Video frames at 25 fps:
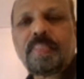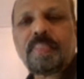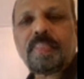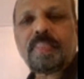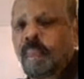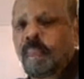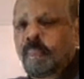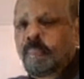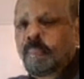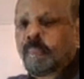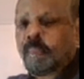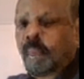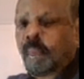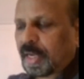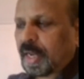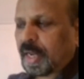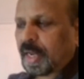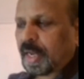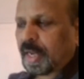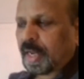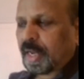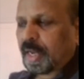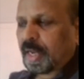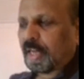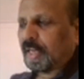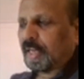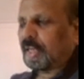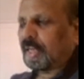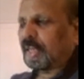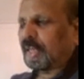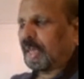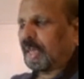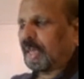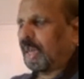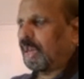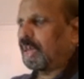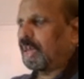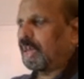Secondly,
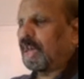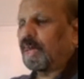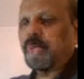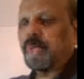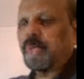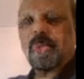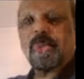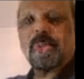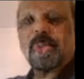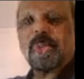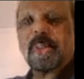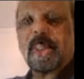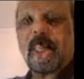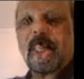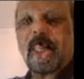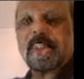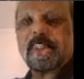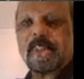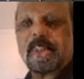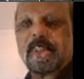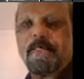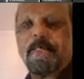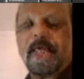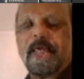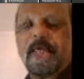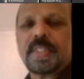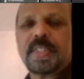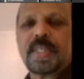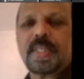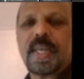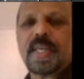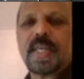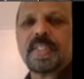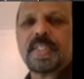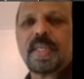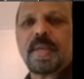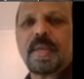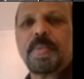I'll have to tell some
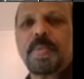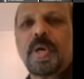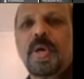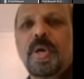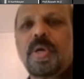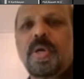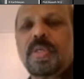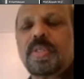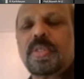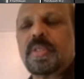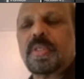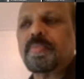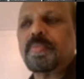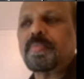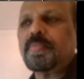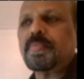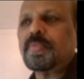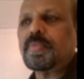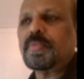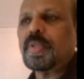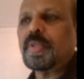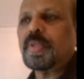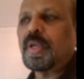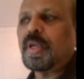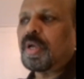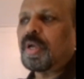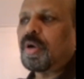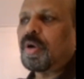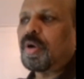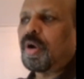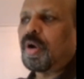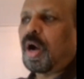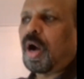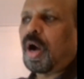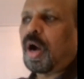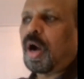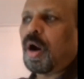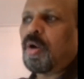incidents about
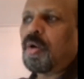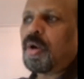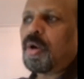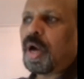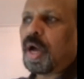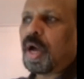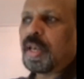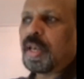how an